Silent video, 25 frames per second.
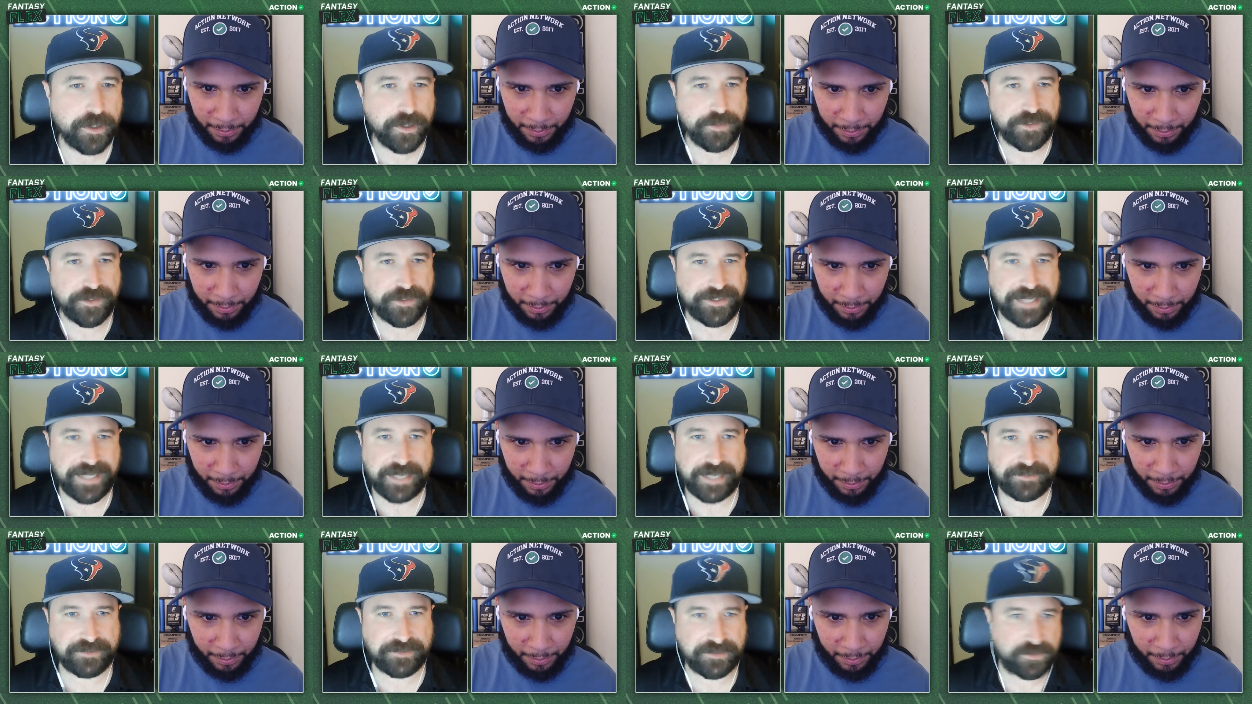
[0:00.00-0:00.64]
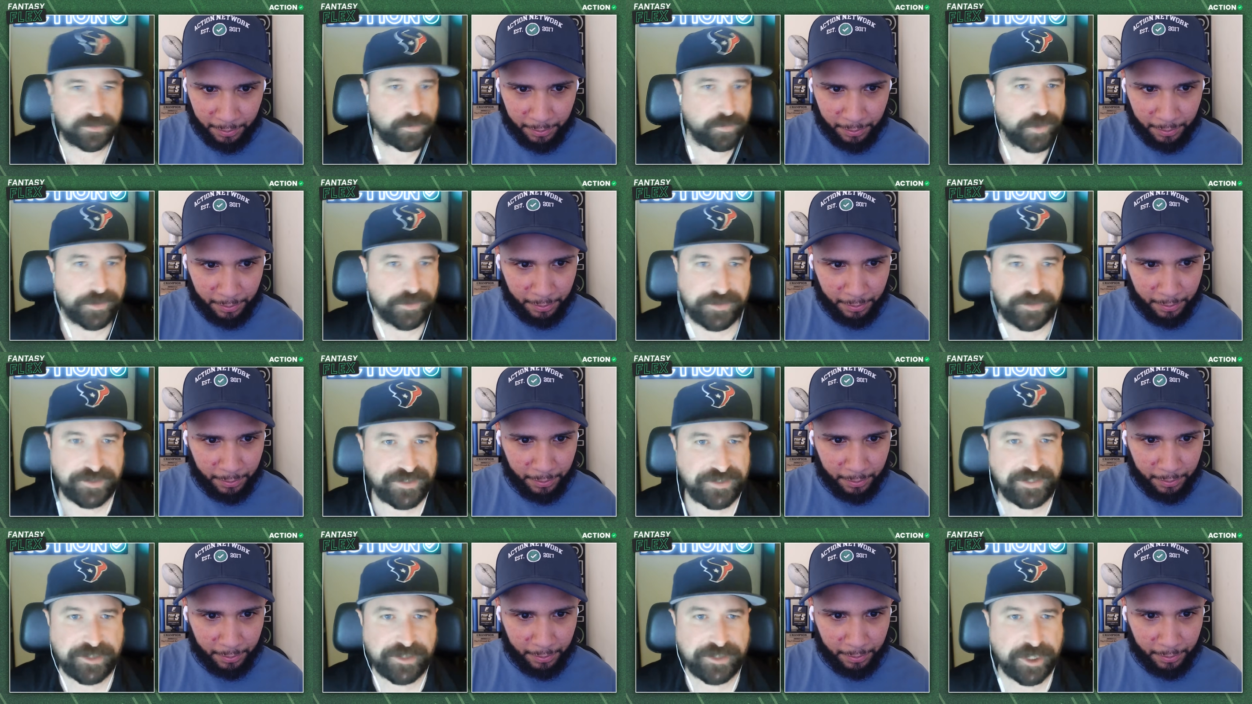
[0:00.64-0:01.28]
Speaker 1: the texans with
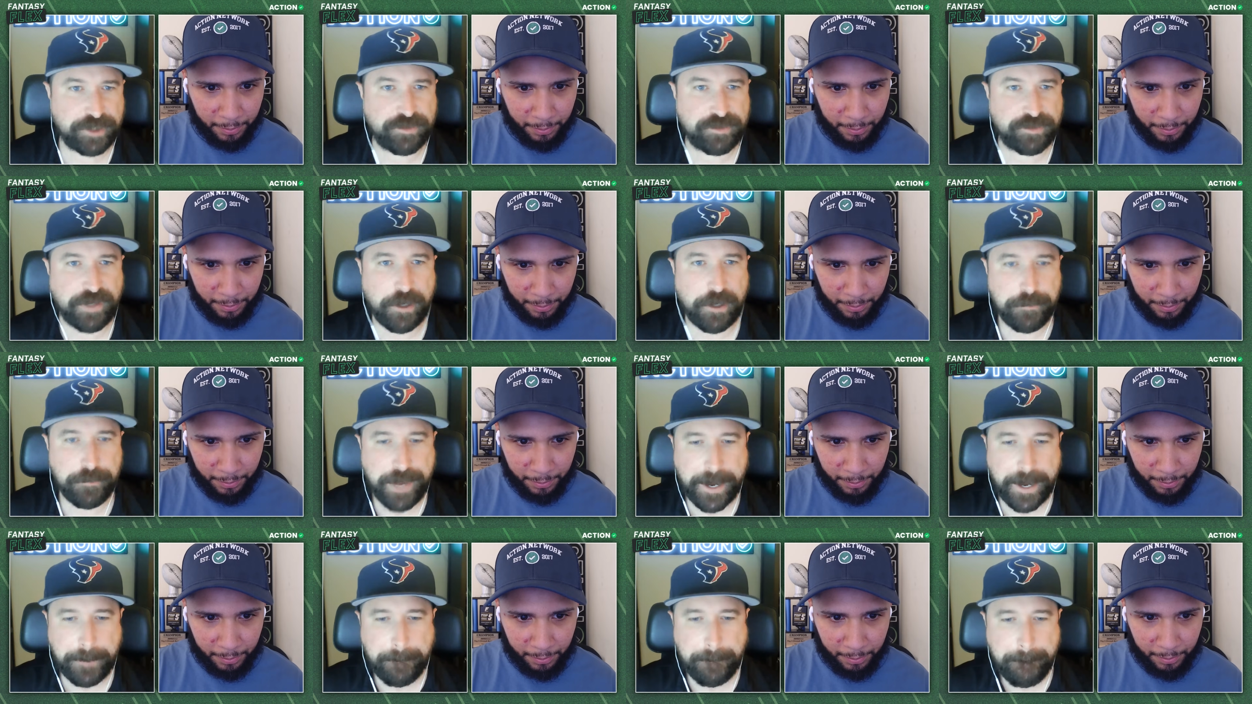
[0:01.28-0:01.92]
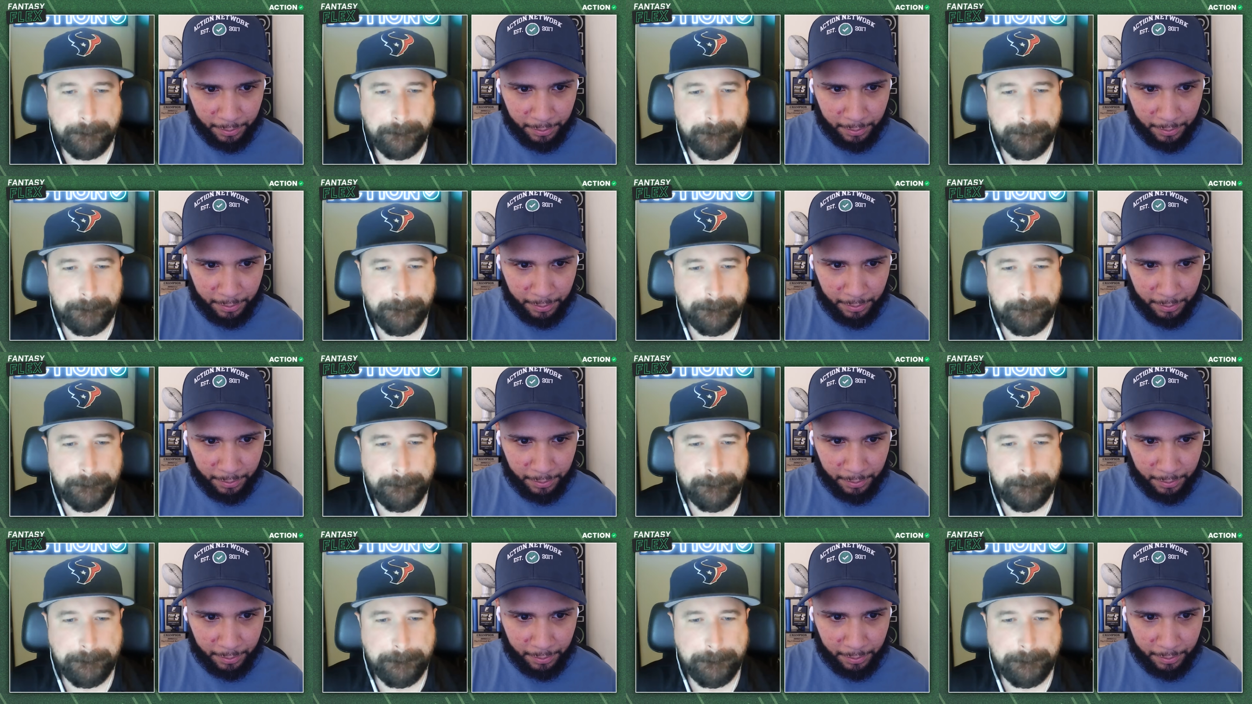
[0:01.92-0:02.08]
cj stroud back